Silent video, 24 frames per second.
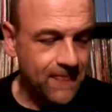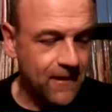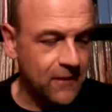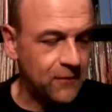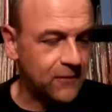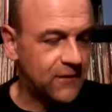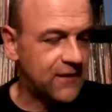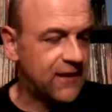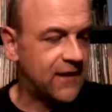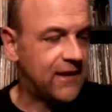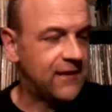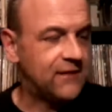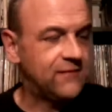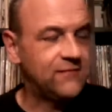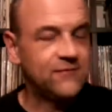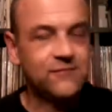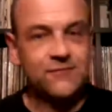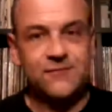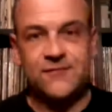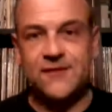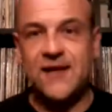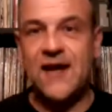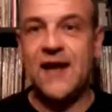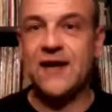okay,
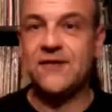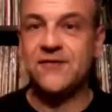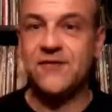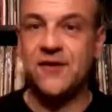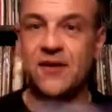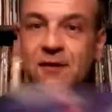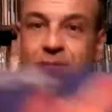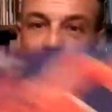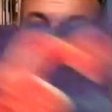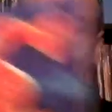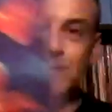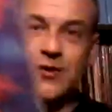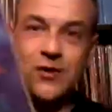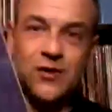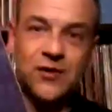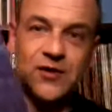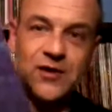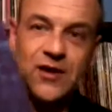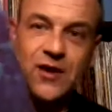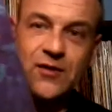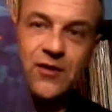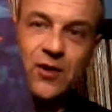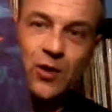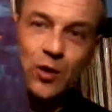next up, we've got
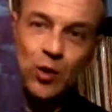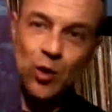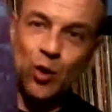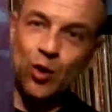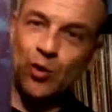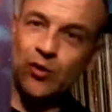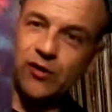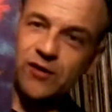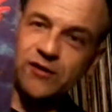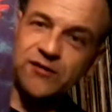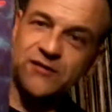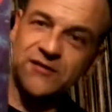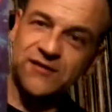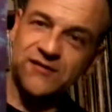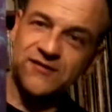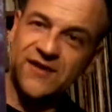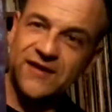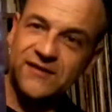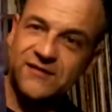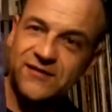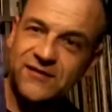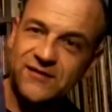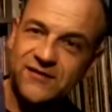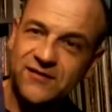another glorious
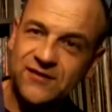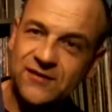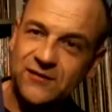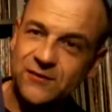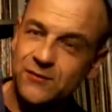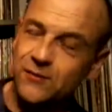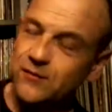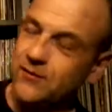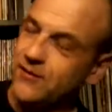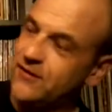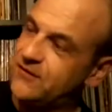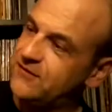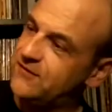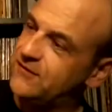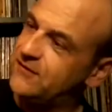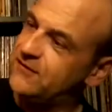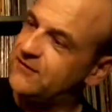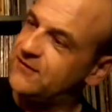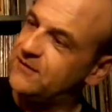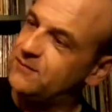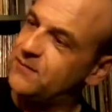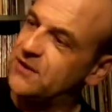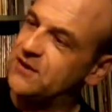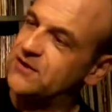extended single. This
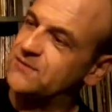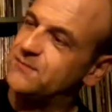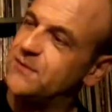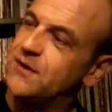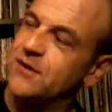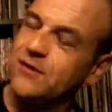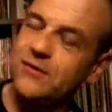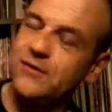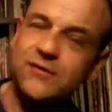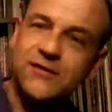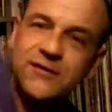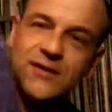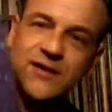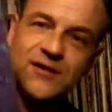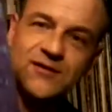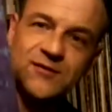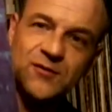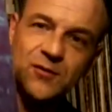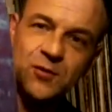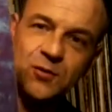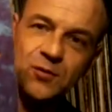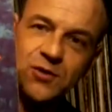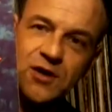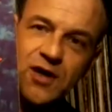is Depeche Mode. It's
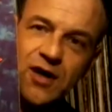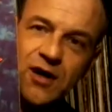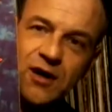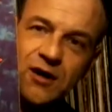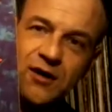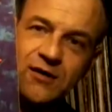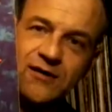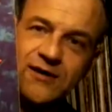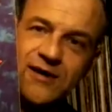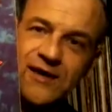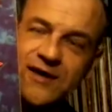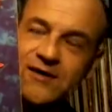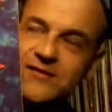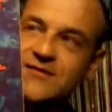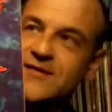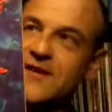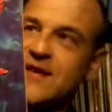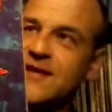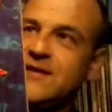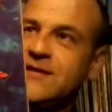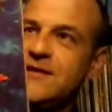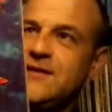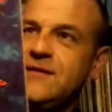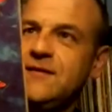called A Heart
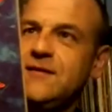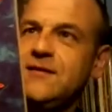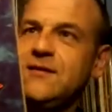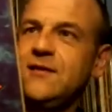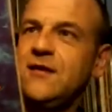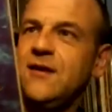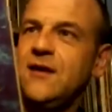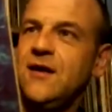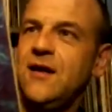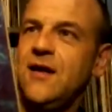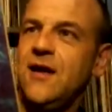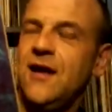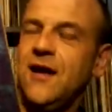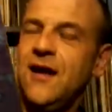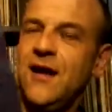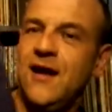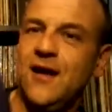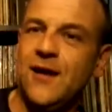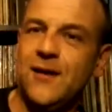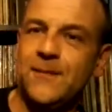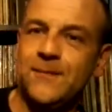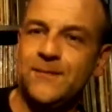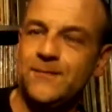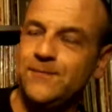Extended.
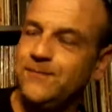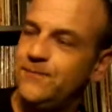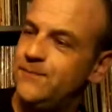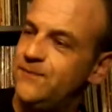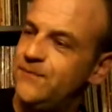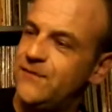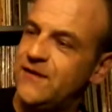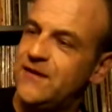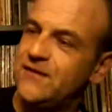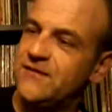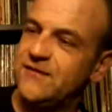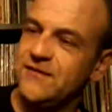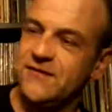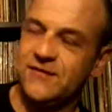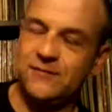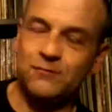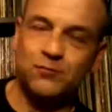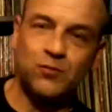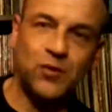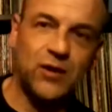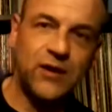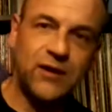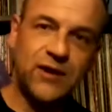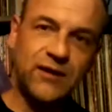This is
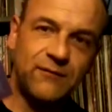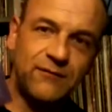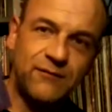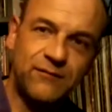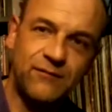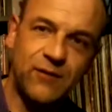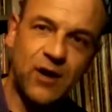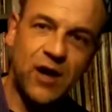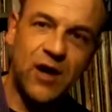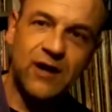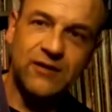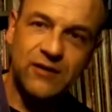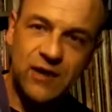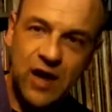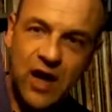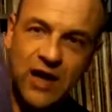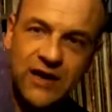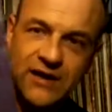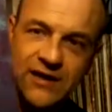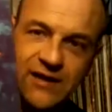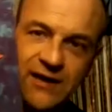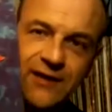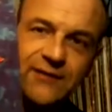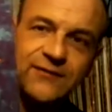one of them.
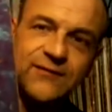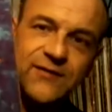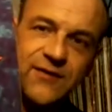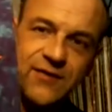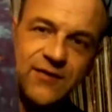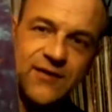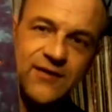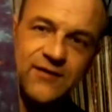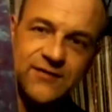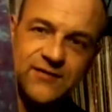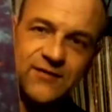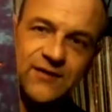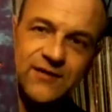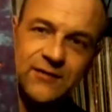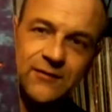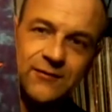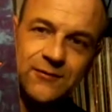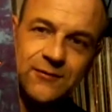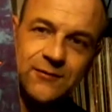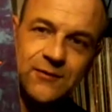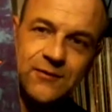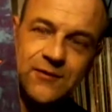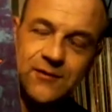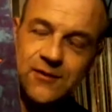I loved this
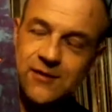single.